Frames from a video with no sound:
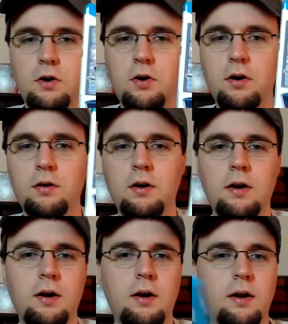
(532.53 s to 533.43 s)
Guard,
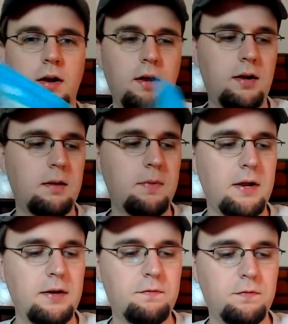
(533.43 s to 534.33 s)
and I
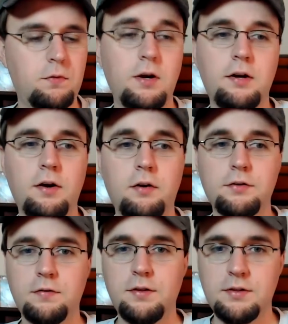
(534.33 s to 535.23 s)
paid
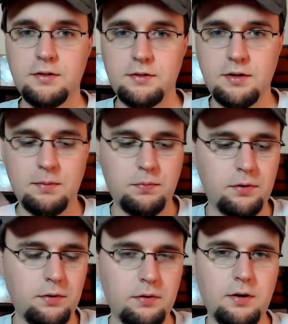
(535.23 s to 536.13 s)
$48 for this because I did
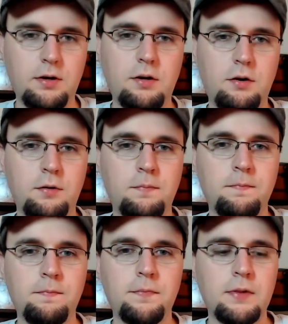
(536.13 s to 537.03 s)
pre-order it new.
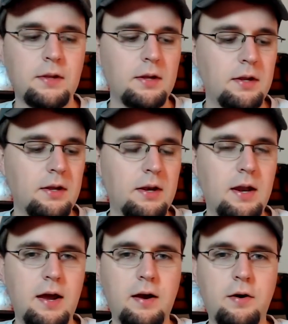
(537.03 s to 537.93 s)

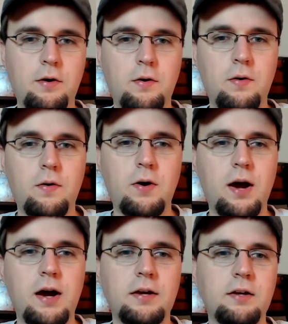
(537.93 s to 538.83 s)

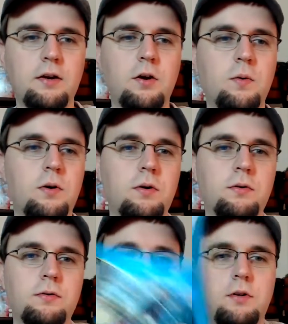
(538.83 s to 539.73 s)
Now I could go
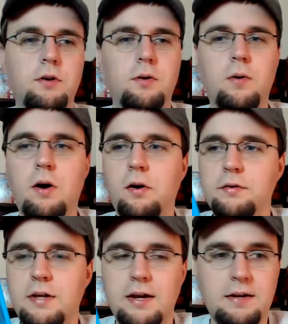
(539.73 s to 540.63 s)
on, you know,
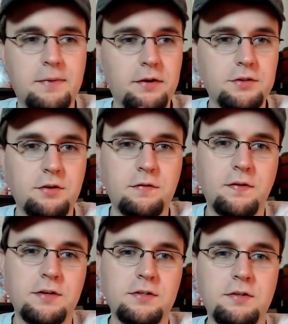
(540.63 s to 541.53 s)
all day about Star
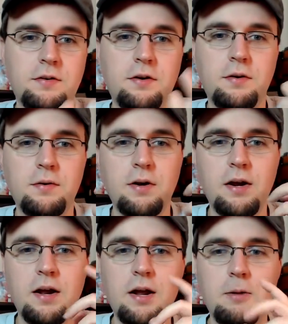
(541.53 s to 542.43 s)
Fox Zero,
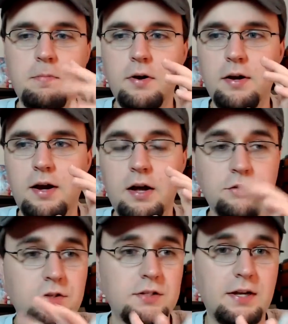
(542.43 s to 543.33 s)
but
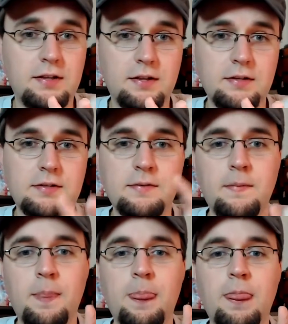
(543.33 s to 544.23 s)
I'll just say this: